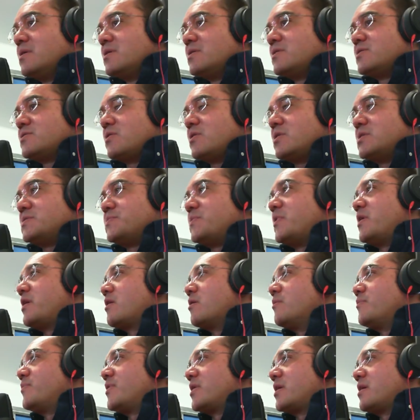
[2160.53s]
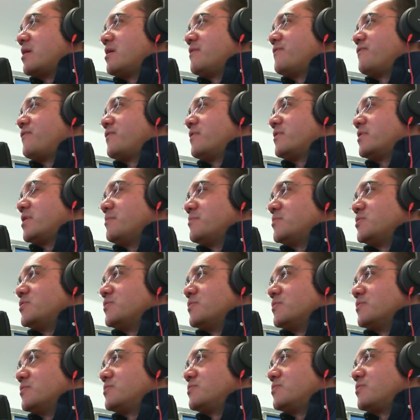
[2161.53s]
So it's very complicated for them
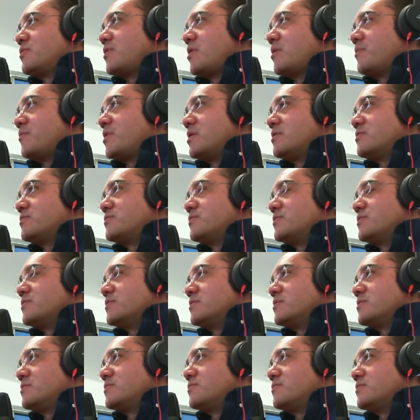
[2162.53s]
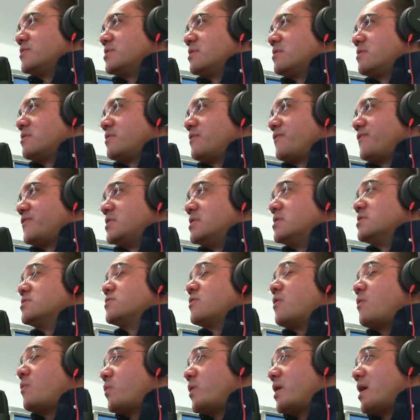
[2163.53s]
to come here to the center of the city.
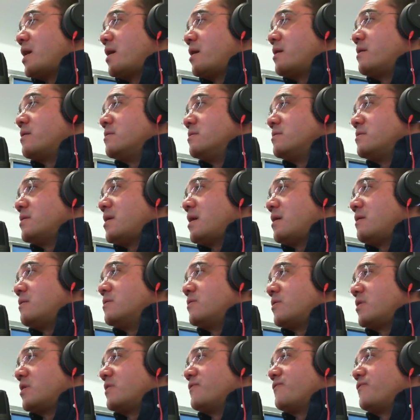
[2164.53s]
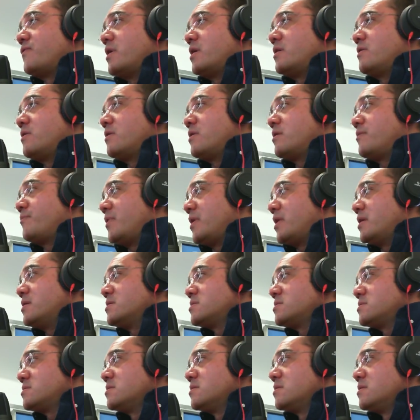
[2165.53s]
So we are now looking for another
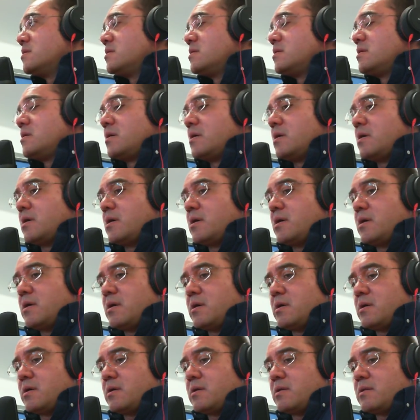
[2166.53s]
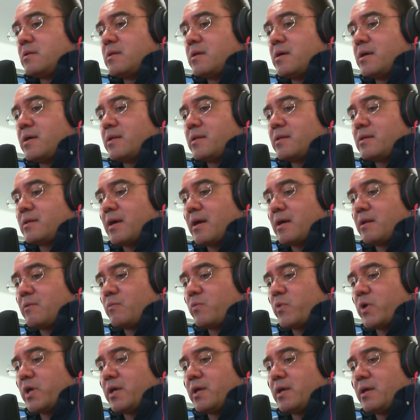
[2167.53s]
place that
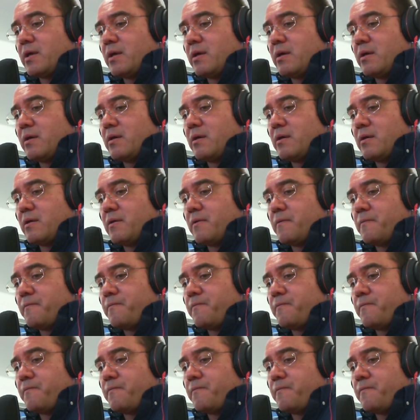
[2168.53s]
can we